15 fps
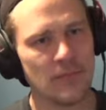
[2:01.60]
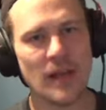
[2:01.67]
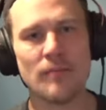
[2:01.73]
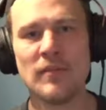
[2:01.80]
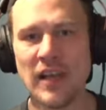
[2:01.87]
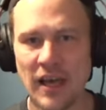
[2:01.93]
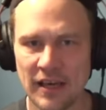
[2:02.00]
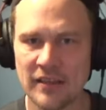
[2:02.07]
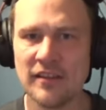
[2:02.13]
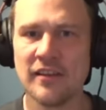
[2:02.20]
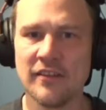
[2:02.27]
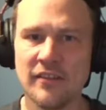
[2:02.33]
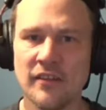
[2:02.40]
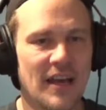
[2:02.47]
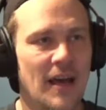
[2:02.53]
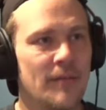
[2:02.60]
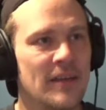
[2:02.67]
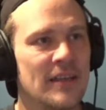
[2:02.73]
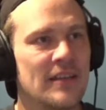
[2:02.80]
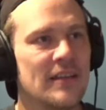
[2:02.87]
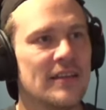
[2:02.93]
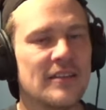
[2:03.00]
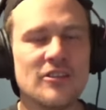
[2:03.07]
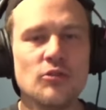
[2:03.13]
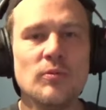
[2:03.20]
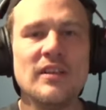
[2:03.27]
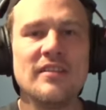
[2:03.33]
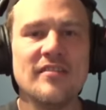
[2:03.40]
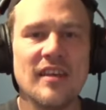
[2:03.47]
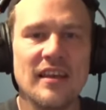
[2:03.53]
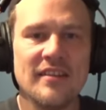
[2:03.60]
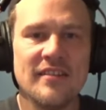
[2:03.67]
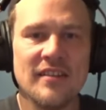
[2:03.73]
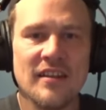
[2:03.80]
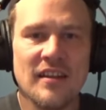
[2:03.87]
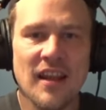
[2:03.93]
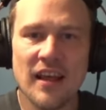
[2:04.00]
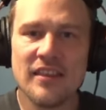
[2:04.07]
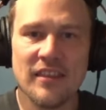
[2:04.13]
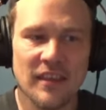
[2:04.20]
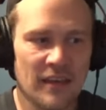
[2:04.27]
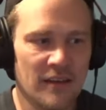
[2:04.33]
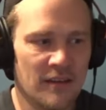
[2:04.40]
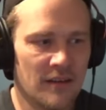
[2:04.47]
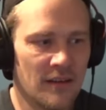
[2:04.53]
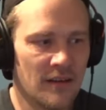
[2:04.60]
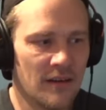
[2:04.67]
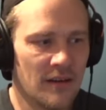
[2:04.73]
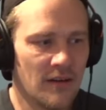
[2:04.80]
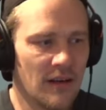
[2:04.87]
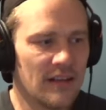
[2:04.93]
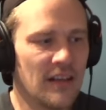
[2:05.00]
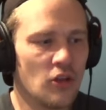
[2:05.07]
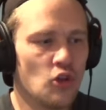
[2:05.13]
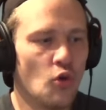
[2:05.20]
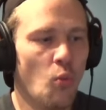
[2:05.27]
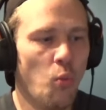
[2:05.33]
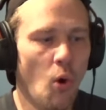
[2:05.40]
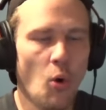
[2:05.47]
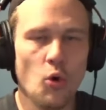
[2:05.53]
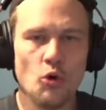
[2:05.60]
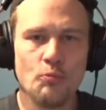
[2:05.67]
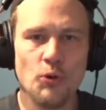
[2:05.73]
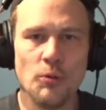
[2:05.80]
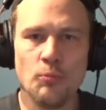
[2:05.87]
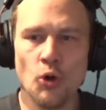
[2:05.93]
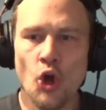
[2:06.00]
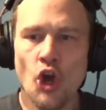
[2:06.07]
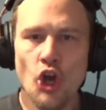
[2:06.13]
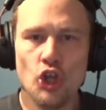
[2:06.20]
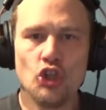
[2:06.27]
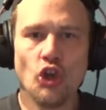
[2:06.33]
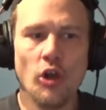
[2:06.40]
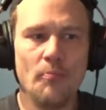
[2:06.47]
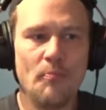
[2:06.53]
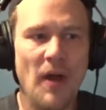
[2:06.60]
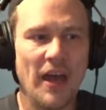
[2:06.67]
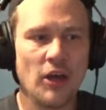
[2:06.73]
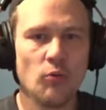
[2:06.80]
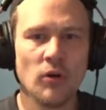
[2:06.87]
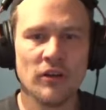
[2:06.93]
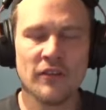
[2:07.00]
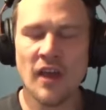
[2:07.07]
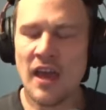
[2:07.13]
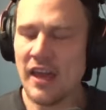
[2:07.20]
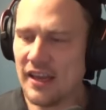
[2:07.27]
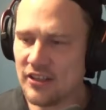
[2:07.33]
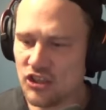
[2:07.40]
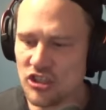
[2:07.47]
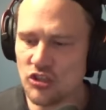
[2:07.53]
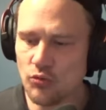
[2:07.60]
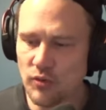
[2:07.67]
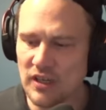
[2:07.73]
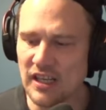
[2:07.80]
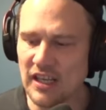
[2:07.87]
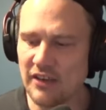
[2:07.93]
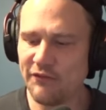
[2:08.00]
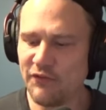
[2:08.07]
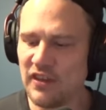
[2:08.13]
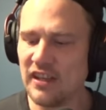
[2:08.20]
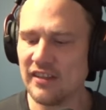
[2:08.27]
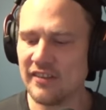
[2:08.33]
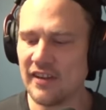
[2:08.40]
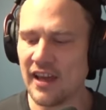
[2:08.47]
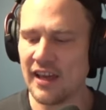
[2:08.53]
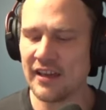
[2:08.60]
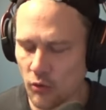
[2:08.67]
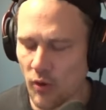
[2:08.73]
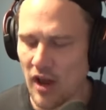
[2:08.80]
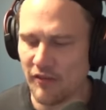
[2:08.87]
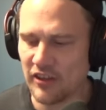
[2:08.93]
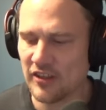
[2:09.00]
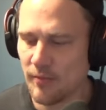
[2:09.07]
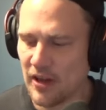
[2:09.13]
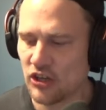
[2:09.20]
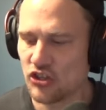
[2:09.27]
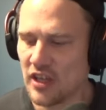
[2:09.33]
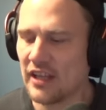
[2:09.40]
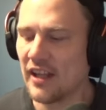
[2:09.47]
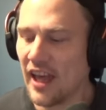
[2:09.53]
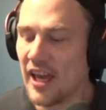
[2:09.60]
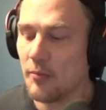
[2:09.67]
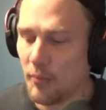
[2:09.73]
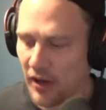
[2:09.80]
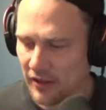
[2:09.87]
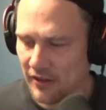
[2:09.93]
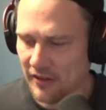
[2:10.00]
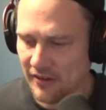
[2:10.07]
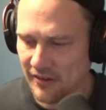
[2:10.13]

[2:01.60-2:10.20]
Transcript: let me like this. I mean, the tweet says nothing, right? Like the woke people, it's all backwards. It just really feels like whoever smashed that like button,